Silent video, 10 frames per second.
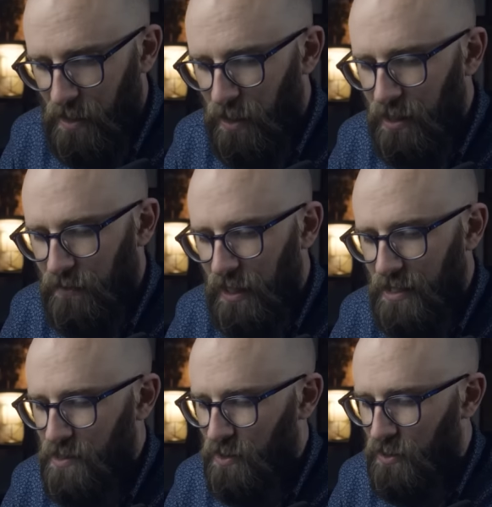Many of the
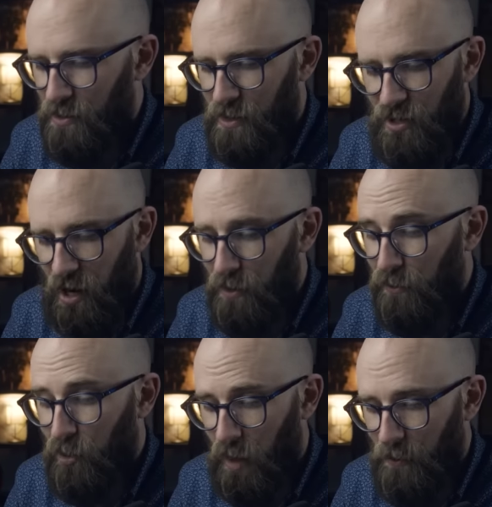letters accused the sheriff
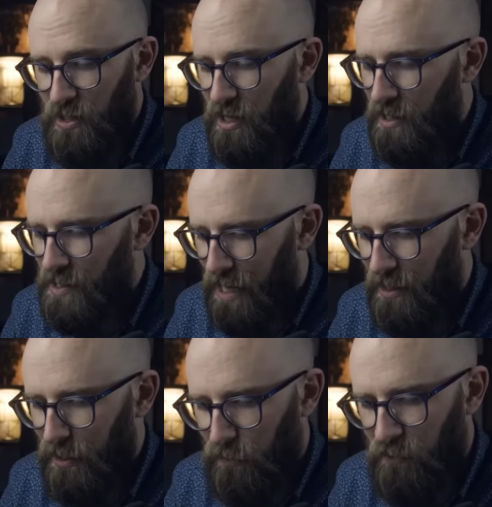of corruption in his handling of a